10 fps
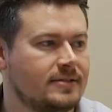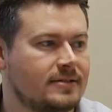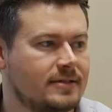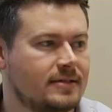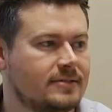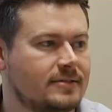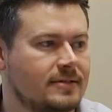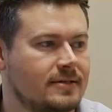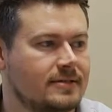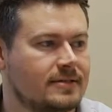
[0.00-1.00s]
you can
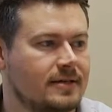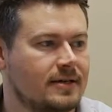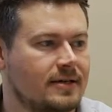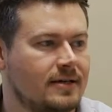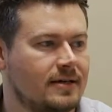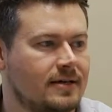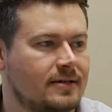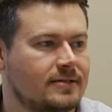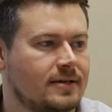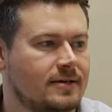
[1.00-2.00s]
insert
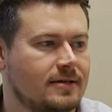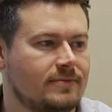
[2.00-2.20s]
a chart.